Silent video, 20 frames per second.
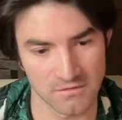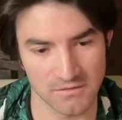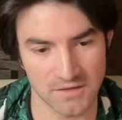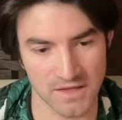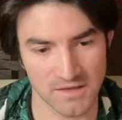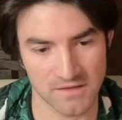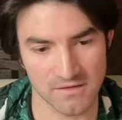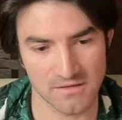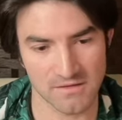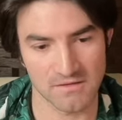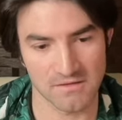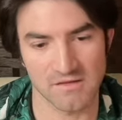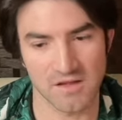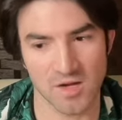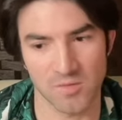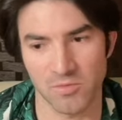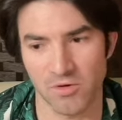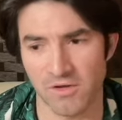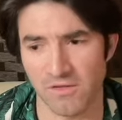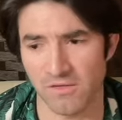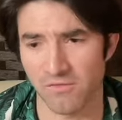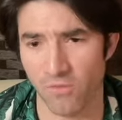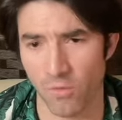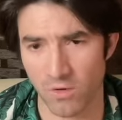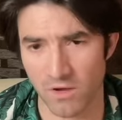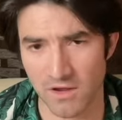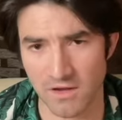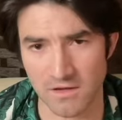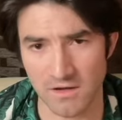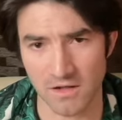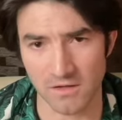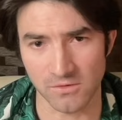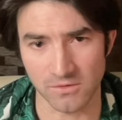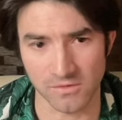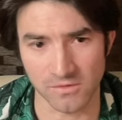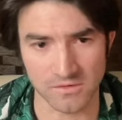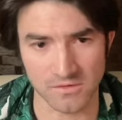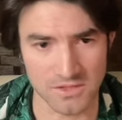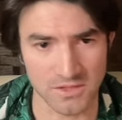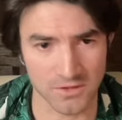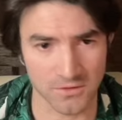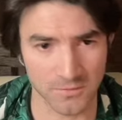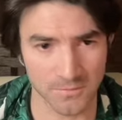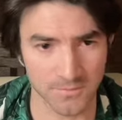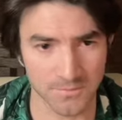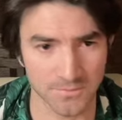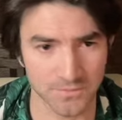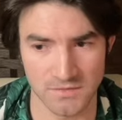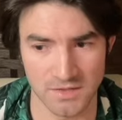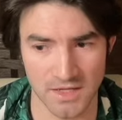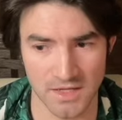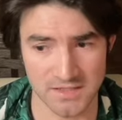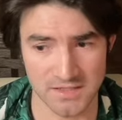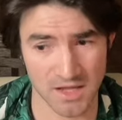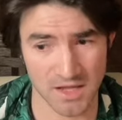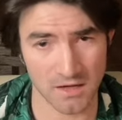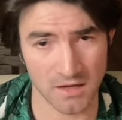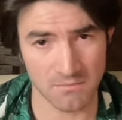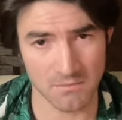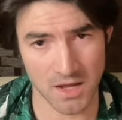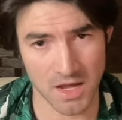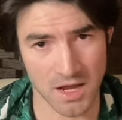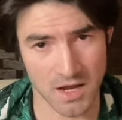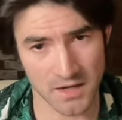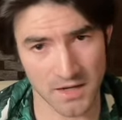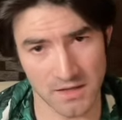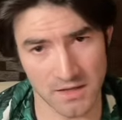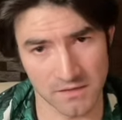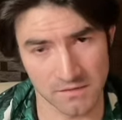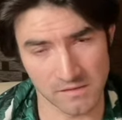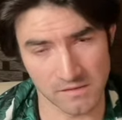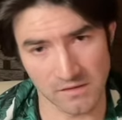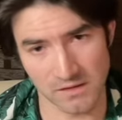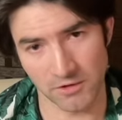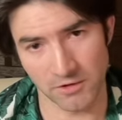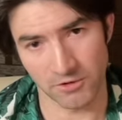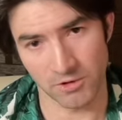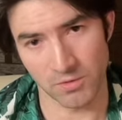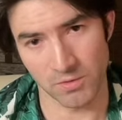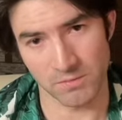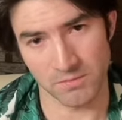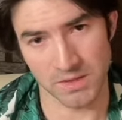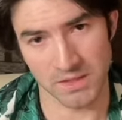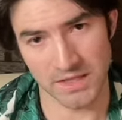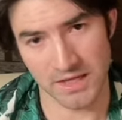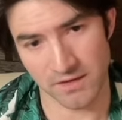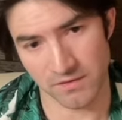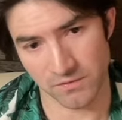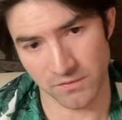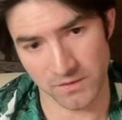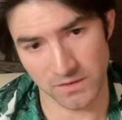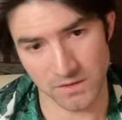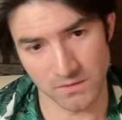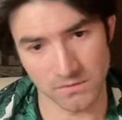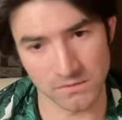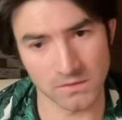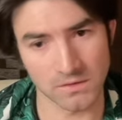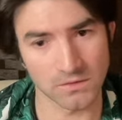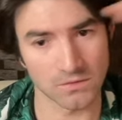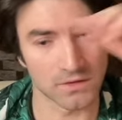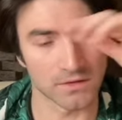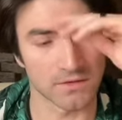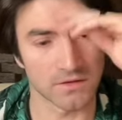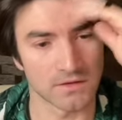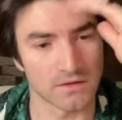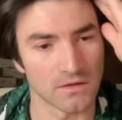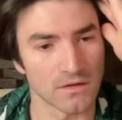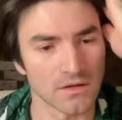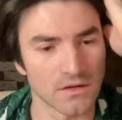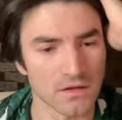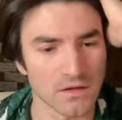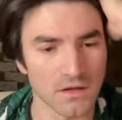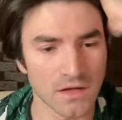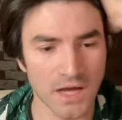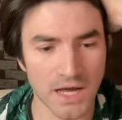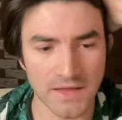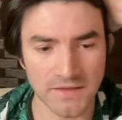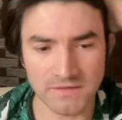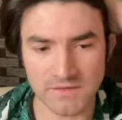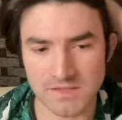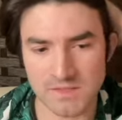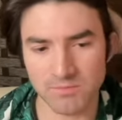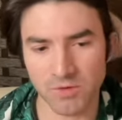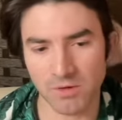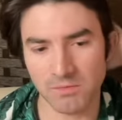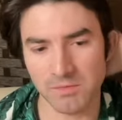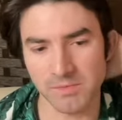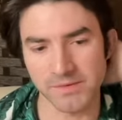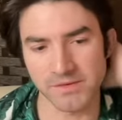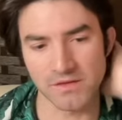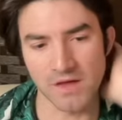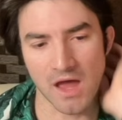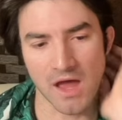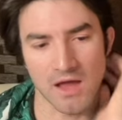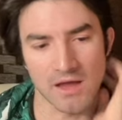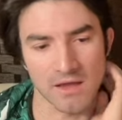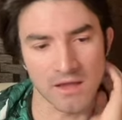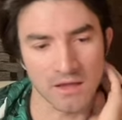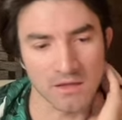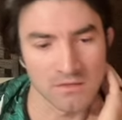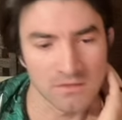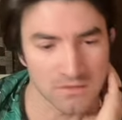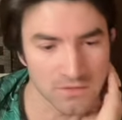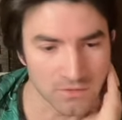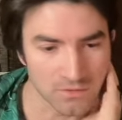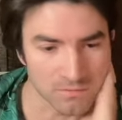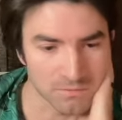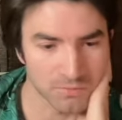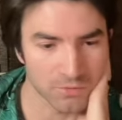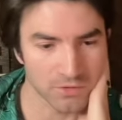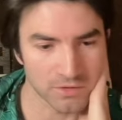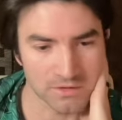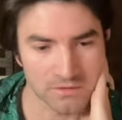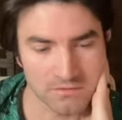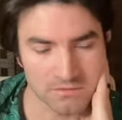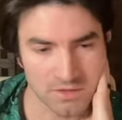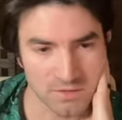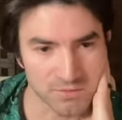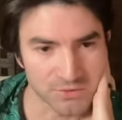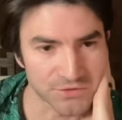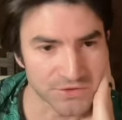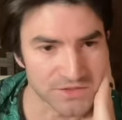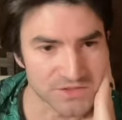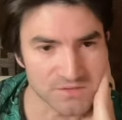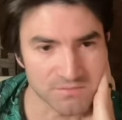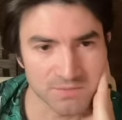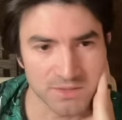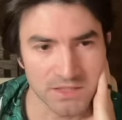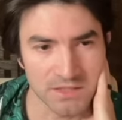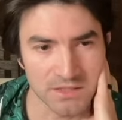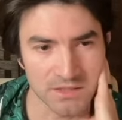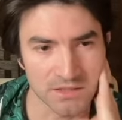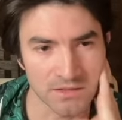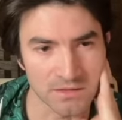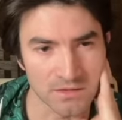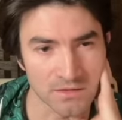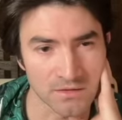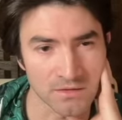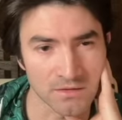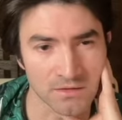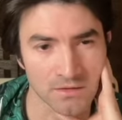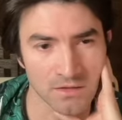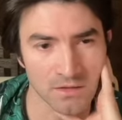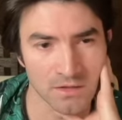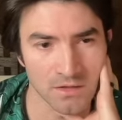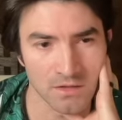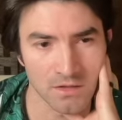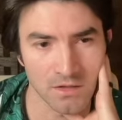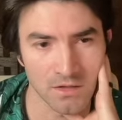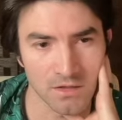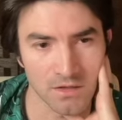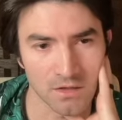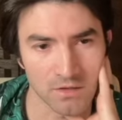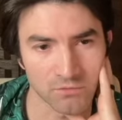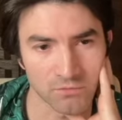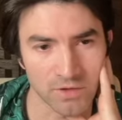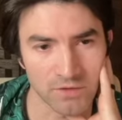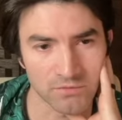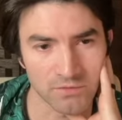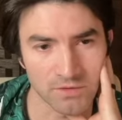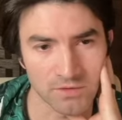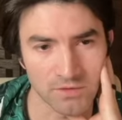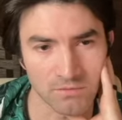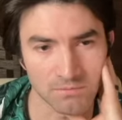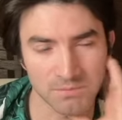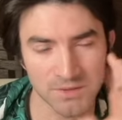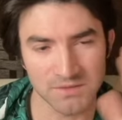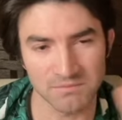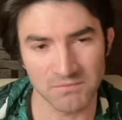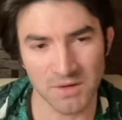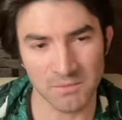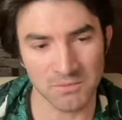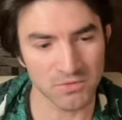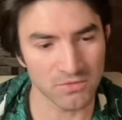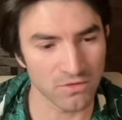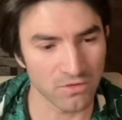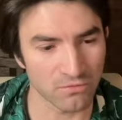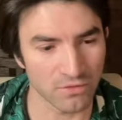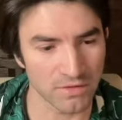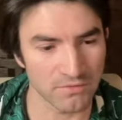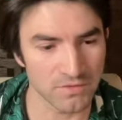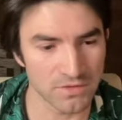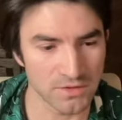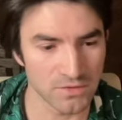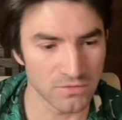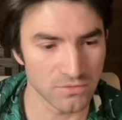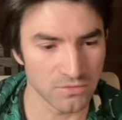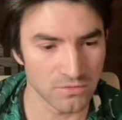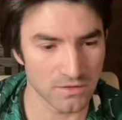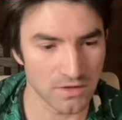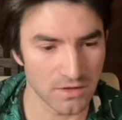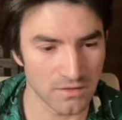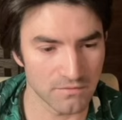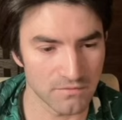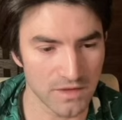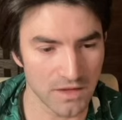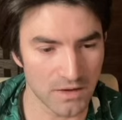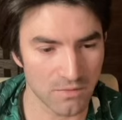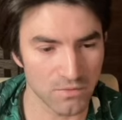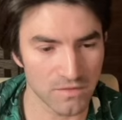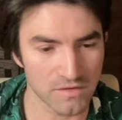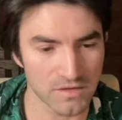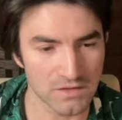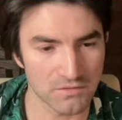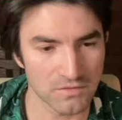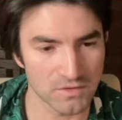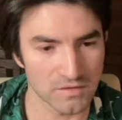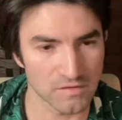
That's stock price $48 a share. That's kind of my high end scenario in my last video too. I think I think this is probably the high end, you know, pretty double digit PE uh, revenue. But remember the revenue that I wasn't even